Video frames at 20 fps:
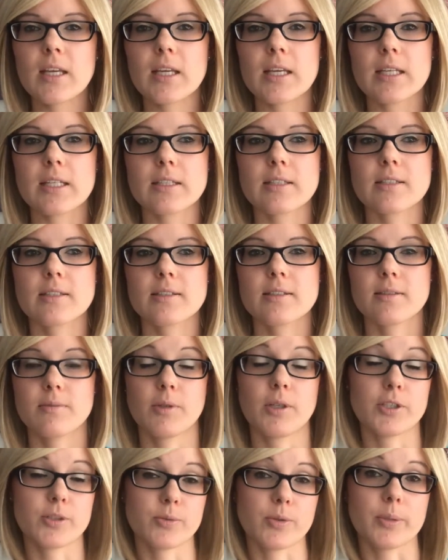it's
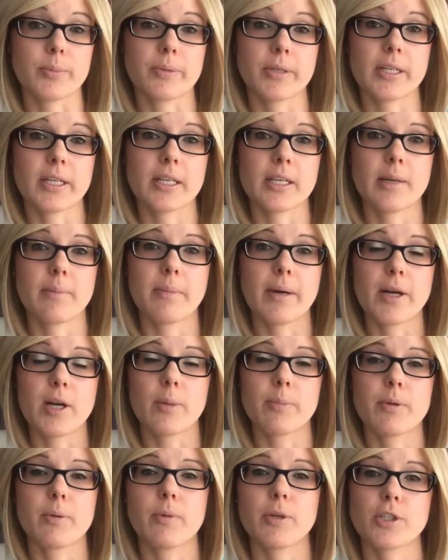really pretty. It might
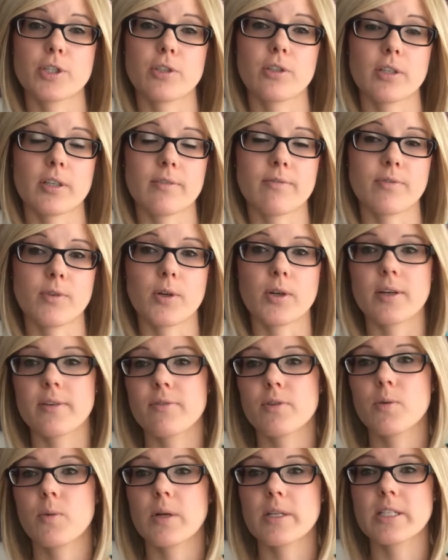not be what you're looking for.
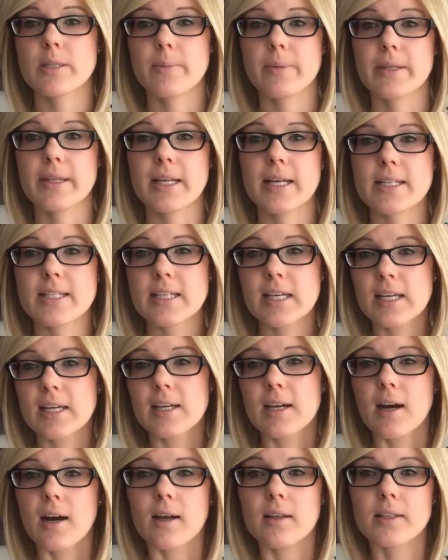If you want something that's
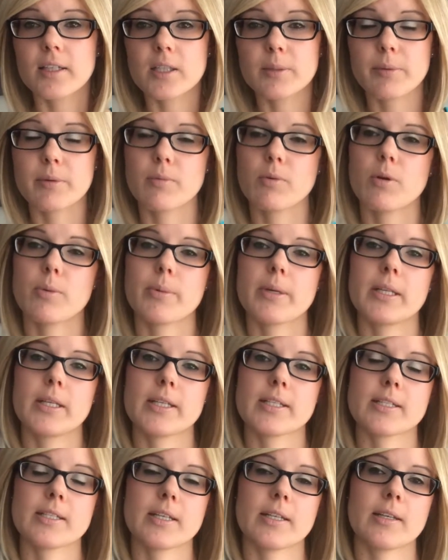a little bit more
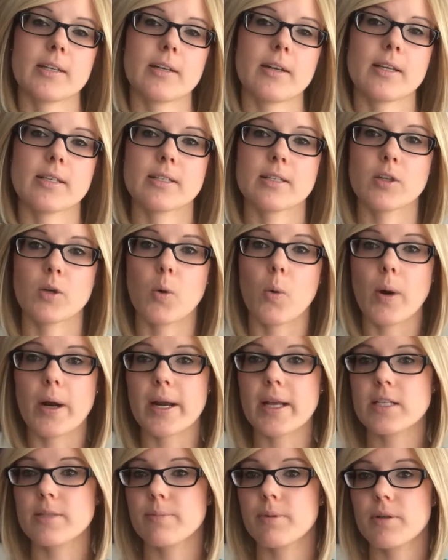realistic and isn't
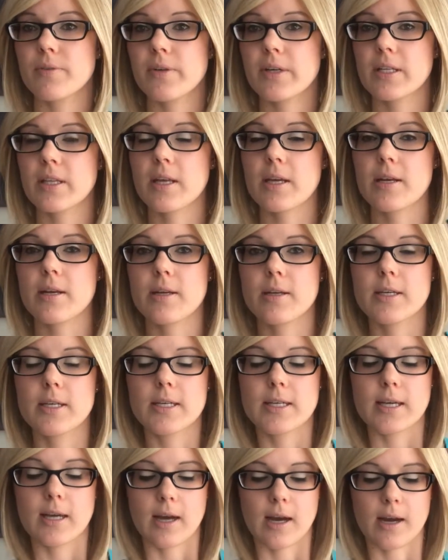quite as perfect, then
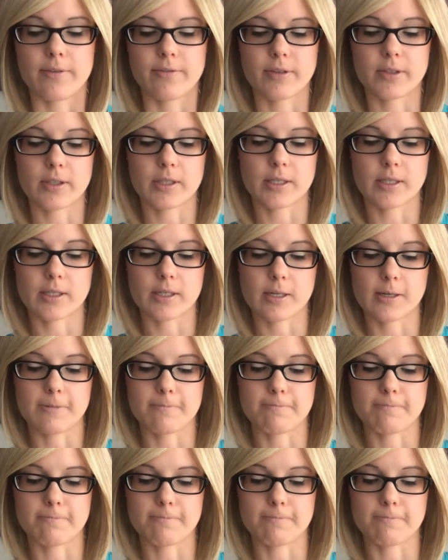I feel like